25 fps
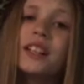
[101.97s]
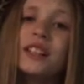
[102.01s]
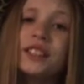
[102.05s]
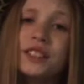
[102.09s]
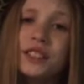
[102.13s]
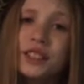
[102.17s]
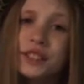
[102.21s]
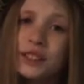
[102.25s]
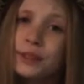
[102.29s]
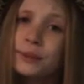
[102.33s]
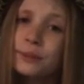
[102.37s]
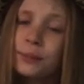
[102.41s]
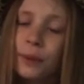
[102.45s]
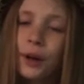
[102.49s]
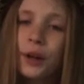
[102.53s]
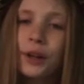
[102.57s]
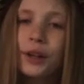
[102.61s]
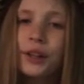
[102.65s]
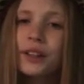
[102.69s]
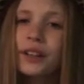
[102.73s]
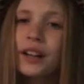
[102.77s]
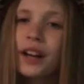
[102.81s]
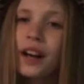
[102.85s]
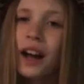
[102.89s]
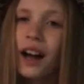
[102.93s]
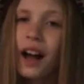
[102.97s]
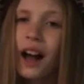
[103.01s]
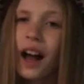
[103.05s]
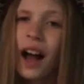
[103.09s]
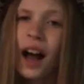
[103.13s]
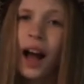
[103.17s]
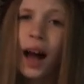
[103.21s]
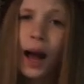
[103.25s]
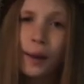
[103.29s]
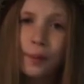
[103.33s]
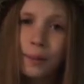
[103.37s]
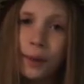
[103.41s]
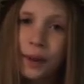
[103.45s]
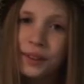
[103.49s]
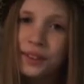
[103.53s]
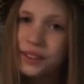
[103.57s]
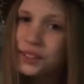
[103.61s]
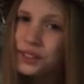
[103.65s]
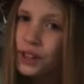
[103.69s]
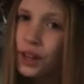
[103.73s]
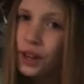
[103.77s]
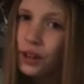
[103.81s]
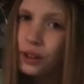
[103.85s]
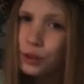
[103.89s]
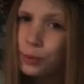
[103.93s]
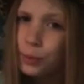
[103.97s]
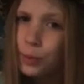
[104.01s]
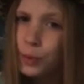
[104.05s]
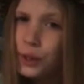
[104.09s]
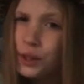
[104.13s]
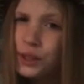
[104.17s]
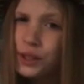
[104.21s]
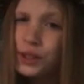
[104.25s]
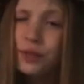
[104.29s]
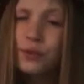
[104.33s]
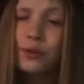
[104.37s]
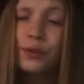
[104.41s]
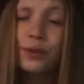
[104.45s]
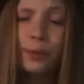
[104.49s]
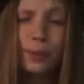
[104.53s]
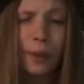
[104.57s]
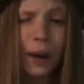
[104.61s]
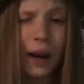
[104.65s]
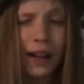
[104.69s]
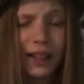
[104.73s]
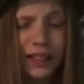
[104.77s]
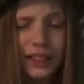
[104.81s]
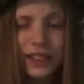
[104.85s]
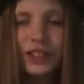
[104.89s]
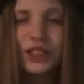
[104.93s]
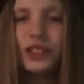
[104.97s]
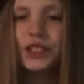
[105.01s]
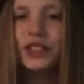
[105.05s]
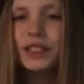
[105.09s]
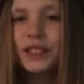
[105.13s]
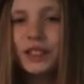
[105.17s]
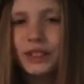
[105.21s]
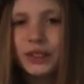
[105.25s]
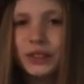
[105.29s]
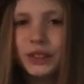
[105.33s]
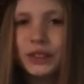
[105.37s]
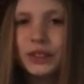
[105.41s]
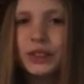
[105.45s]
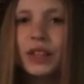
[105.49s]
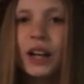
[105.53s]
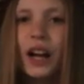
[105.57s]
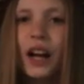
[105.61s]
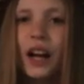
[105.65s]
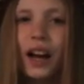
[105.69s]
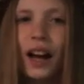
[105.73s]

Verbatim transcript: Dear Mark, I'm not the tallest person for my age either.